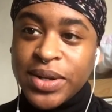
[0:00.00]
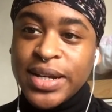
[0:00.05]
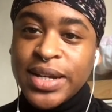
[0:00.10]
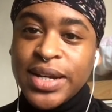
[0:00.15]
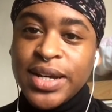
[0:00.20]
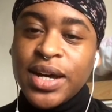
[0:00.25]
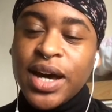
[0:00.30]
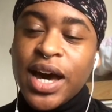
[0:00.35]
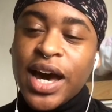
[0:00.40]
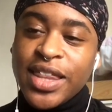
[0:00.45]

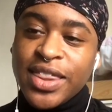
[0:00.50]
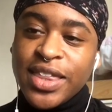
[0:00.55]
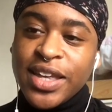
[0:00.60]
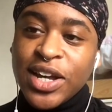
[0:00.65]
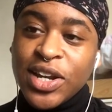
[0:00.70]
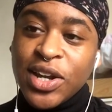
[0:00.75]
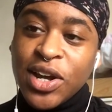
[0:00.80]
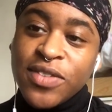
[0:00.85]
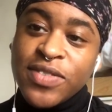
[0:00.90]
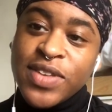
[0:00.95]
I think a lot
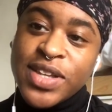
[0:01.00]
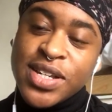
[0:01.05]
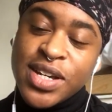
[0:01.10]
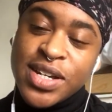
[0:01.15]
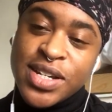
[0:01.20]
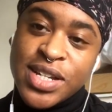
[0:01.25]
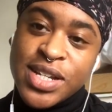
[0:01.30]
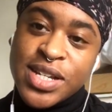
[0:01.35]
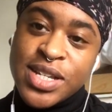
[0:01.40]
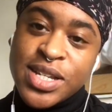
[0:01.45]
of these
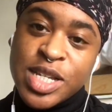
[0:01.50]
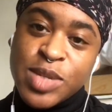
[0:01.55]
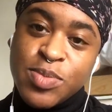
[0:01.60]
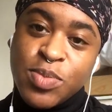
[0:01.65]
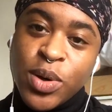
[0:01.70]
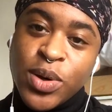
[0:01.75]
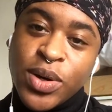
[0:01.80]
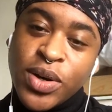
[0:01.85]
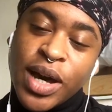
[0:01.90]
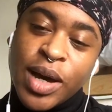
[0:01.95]
ideas
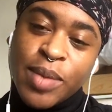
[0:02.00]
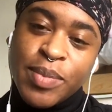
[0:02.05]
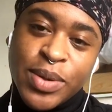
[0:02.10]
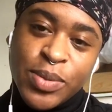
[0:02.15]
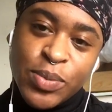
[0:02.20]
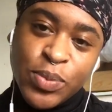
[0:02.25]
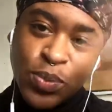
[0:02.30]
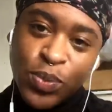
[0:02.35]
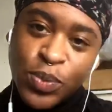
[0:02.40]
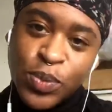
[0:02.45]

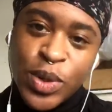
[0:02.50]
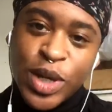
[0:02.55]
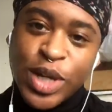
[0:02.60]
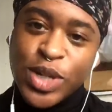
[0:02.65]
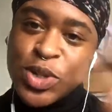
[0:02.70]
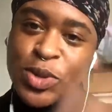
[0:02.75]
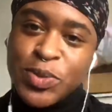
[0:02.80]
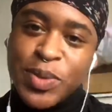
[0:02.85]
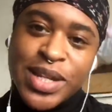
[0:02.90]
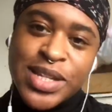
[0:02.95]
we can talk about
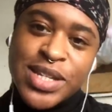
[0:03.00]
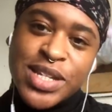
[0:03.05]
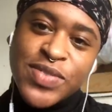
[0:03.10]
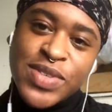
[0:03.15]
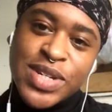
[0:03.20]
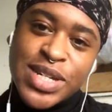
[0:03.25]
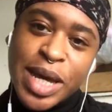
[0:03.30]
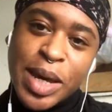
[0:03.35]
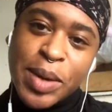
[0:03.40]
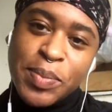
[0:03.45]
this another
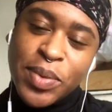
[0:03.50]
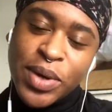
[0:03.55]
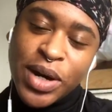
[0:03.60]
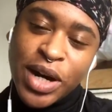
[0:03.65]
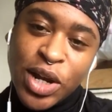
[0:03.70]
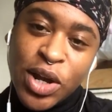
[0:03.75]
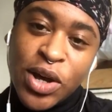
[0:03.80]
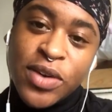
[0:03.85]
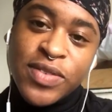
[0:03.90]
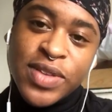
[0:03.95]
day, but a lot
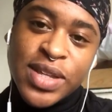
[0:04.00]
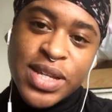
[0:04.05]
of these